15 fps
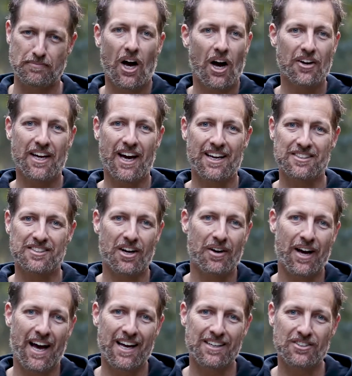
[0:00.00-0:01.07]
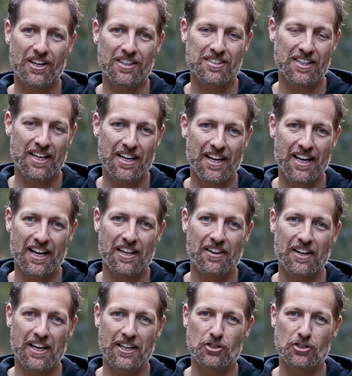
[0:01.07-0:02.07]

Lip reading: Okay, so as I said in the